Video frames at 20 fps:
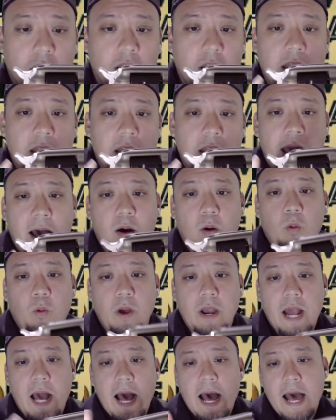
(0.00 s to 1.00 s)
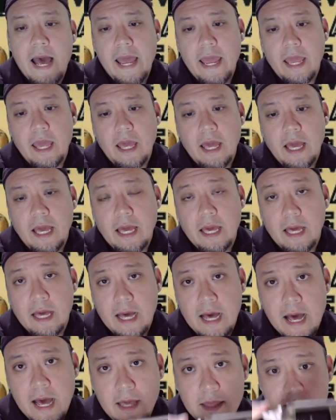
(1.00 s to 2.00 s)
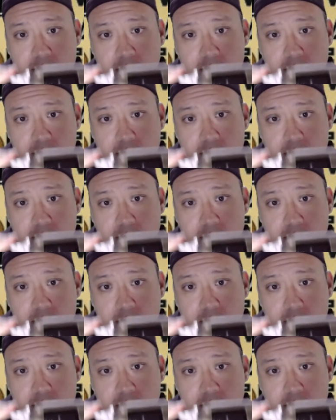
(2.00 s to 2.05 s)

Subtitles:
now when I cock